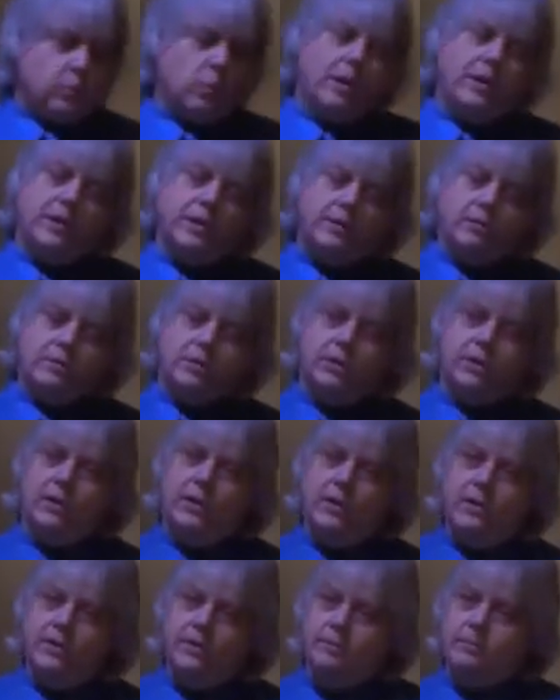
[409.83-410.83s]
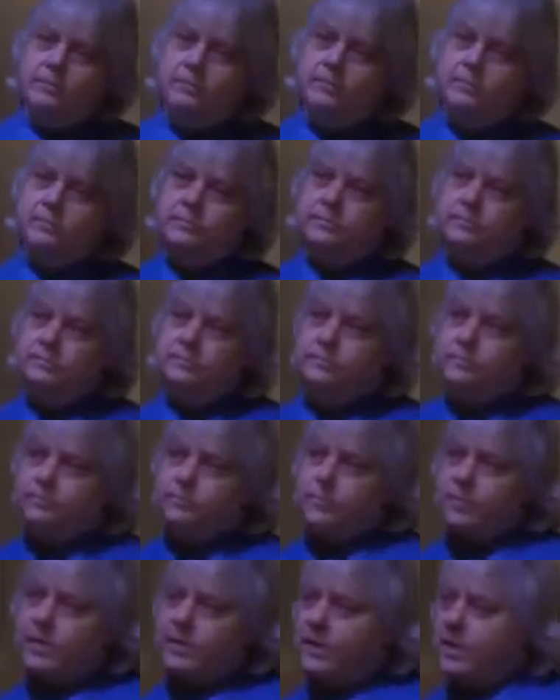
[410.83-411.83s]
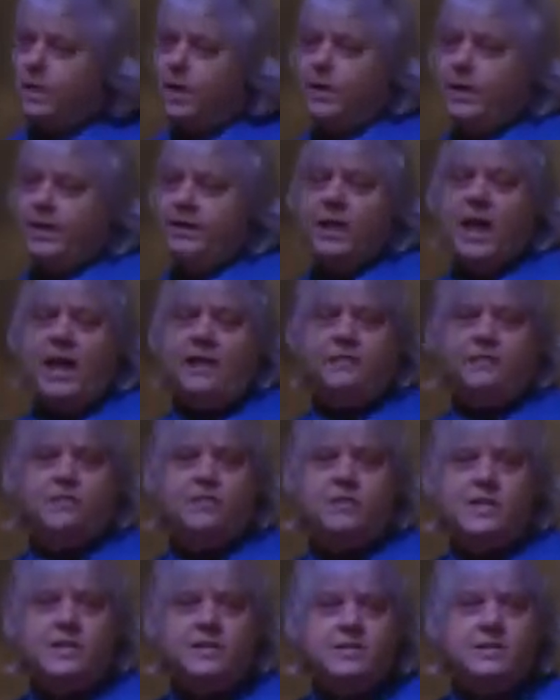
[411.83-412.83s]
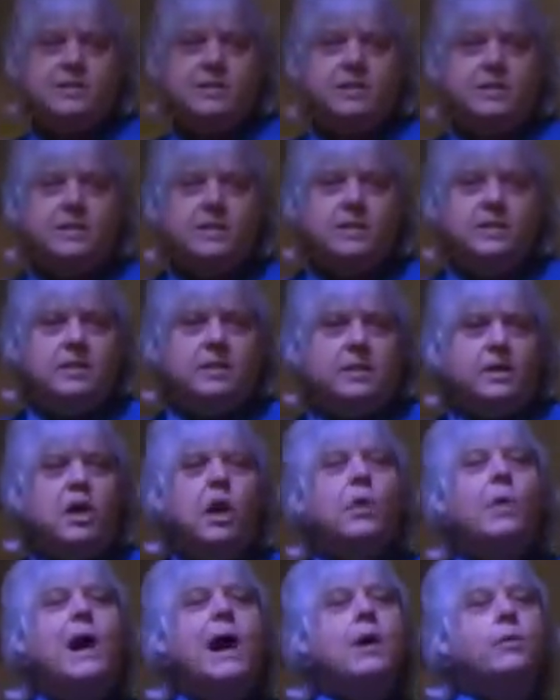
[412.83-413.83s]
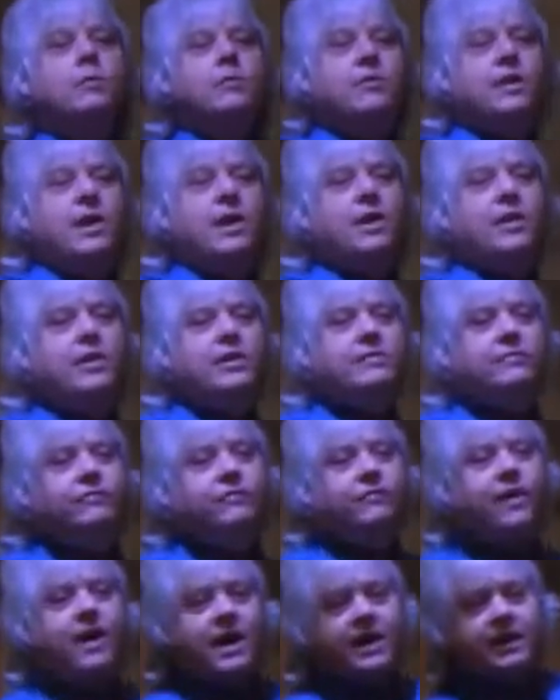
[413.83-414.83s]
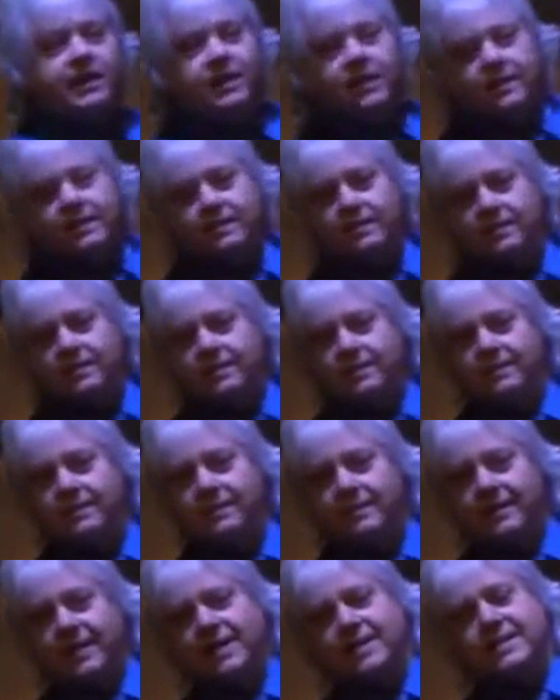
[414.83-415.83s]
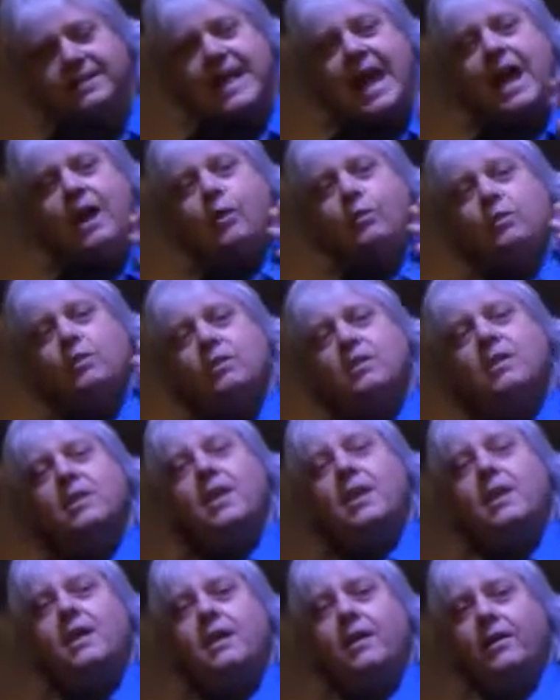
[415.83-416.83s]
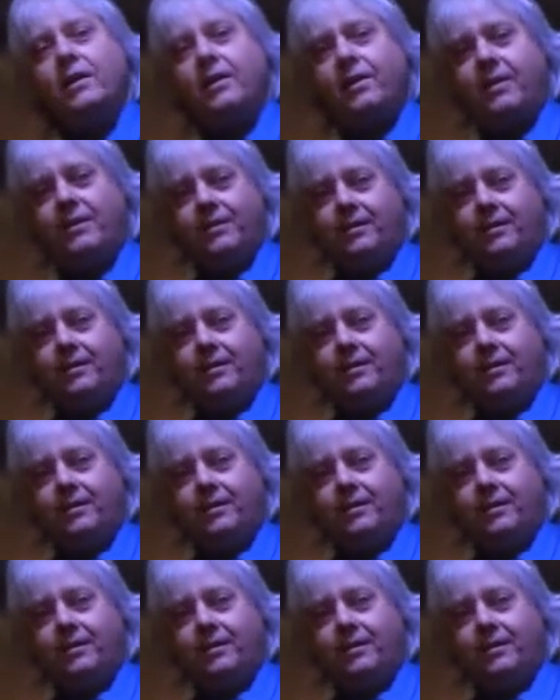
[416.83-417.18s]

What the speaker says: Where do you turn? You know, and life says, go out there and find it. It's out there.